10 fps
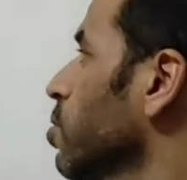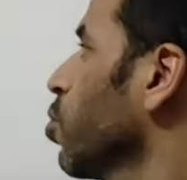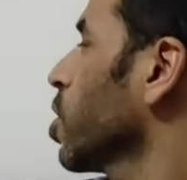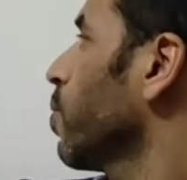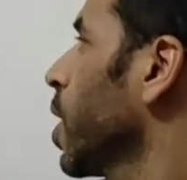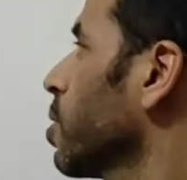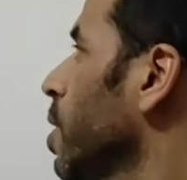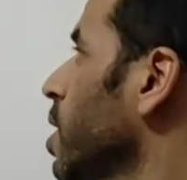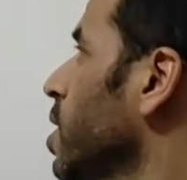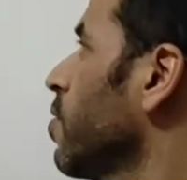is multiplied
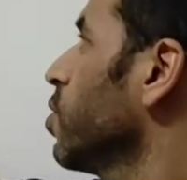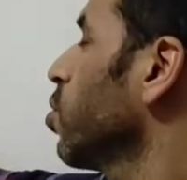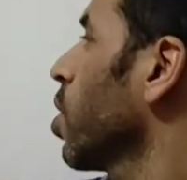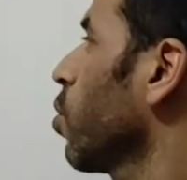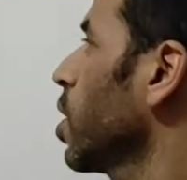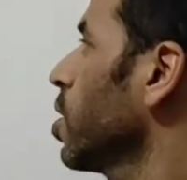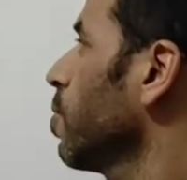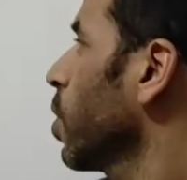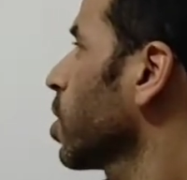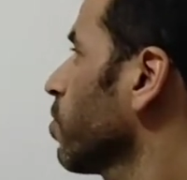by 7 to the y
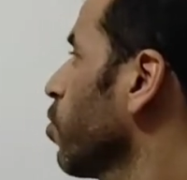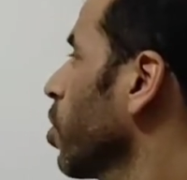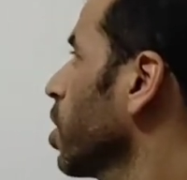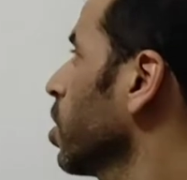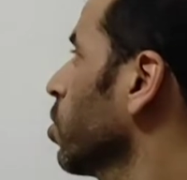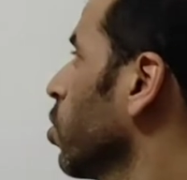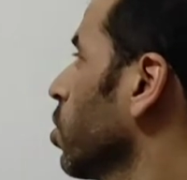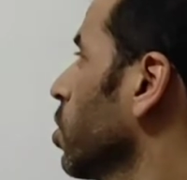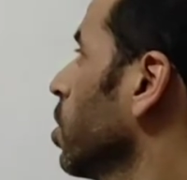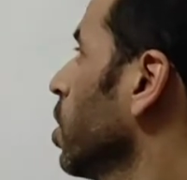plus 4
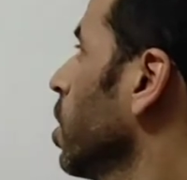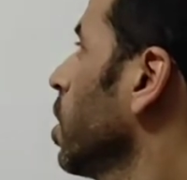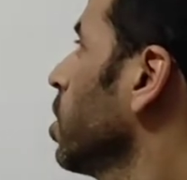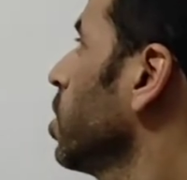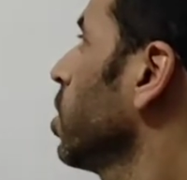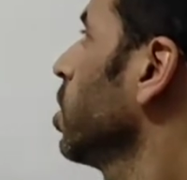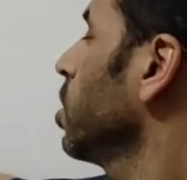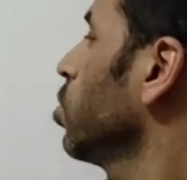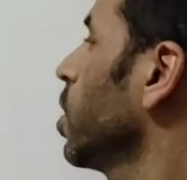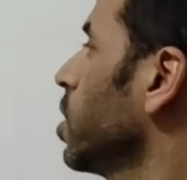equal 3
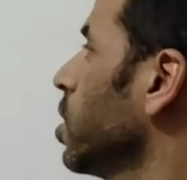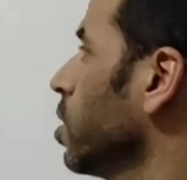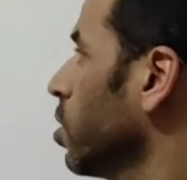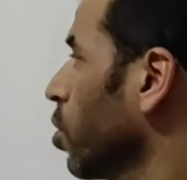to the z.